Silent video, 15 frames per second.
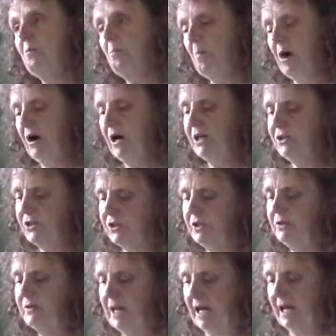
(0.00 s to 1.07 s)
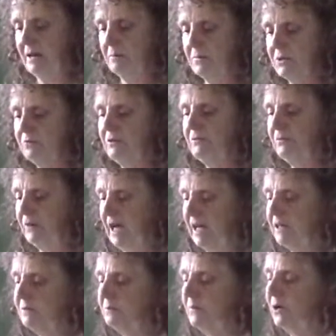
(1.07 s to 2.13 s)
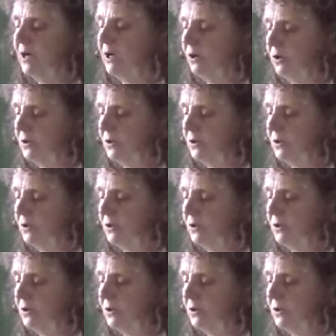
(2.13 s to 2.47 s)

My two names reflect my